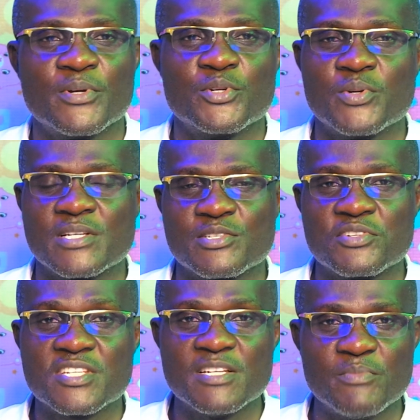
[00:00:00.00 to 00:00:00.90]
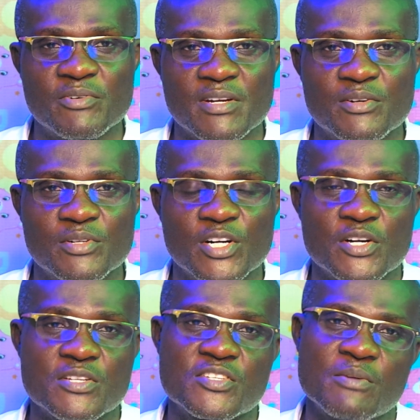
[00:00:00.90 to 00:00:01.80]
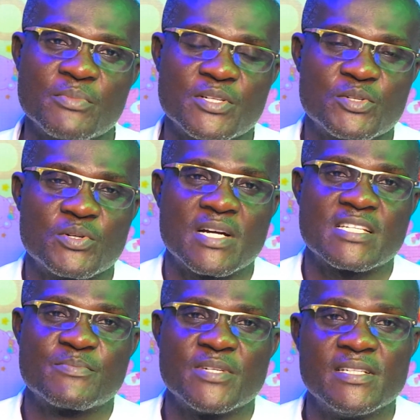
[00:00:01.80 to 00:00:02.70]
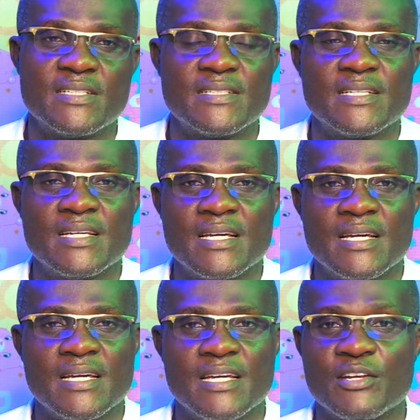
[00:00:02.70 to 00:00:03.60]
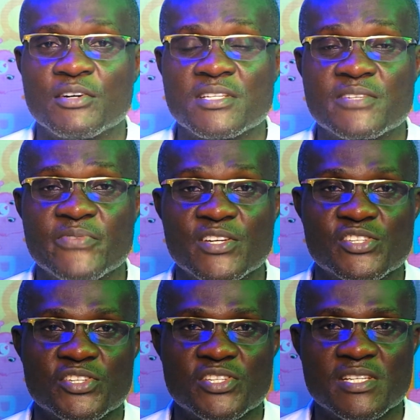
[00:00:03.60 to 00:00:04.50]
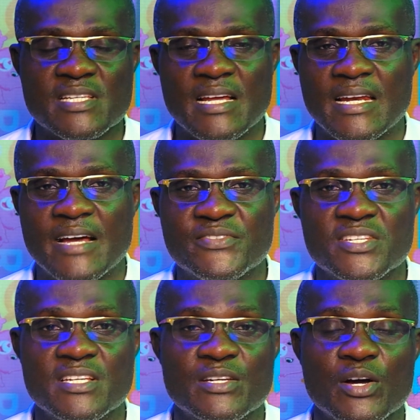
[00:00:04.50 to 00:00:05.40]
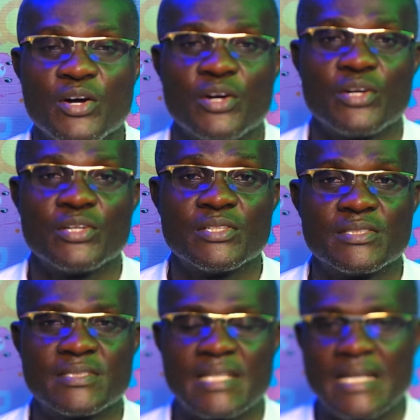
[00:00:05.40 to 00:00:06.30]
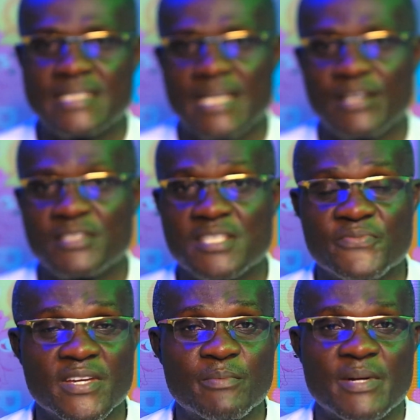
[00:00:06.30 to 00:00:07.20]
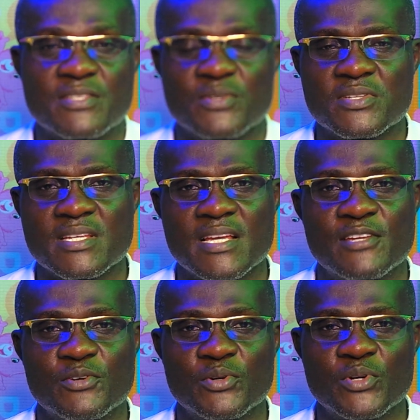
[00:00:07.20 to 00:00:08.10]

who has not seen miracle, or somebody who has been in all these fake churches and have seen all that, all these fake pastors, you know,